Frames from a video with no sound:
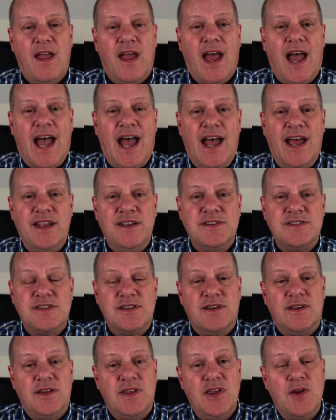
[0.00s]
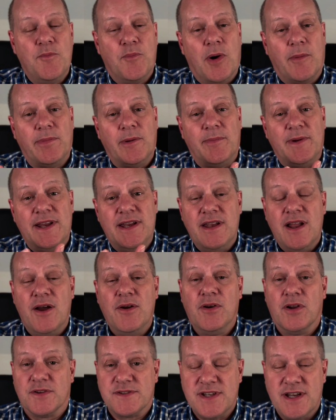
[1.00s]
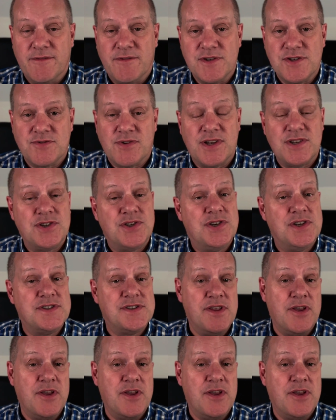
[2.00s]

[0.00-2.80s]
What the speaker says: and you probably know lots of different strategies